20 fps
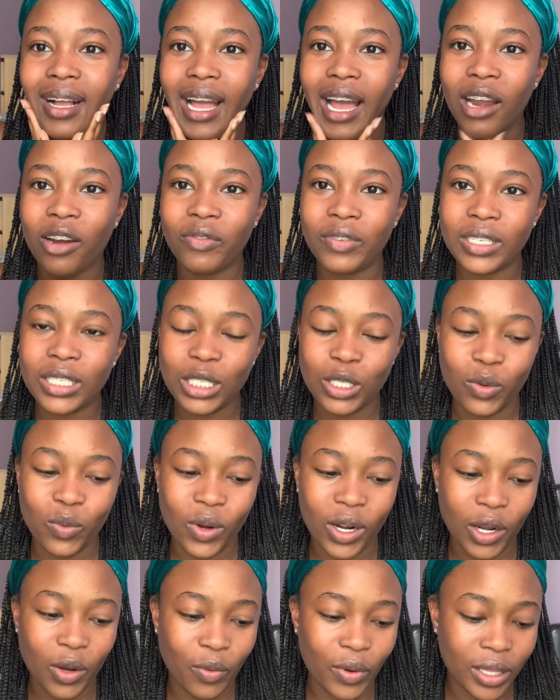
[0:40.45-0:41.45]
So we're gonna
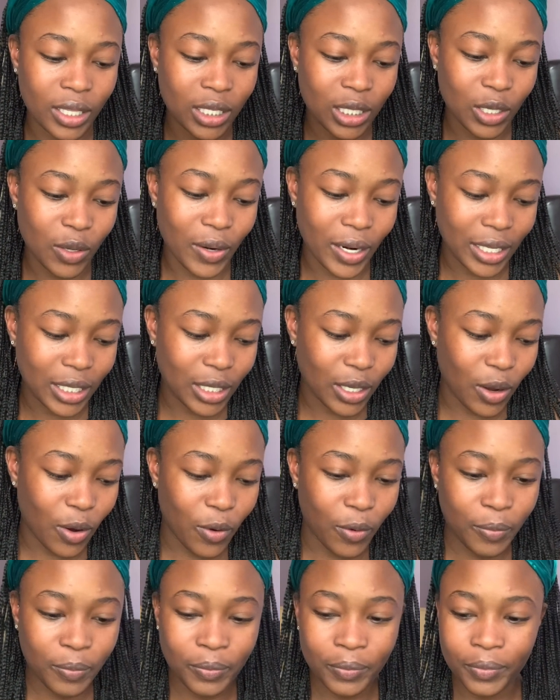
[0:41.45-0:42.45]
start it off with
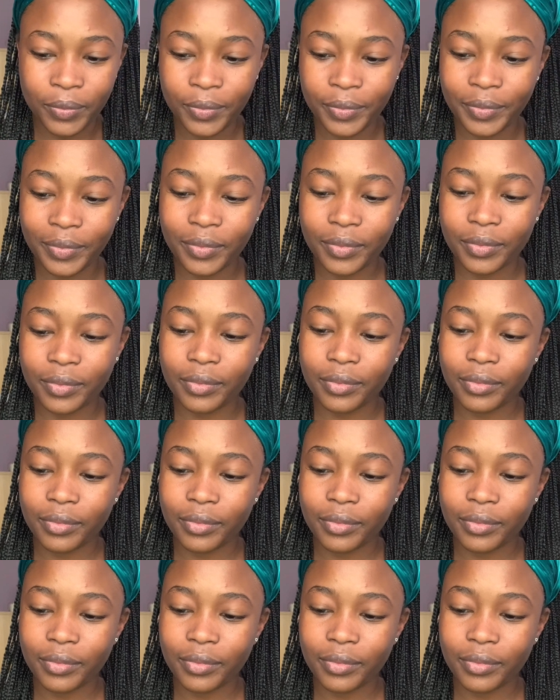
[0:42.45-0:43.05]
what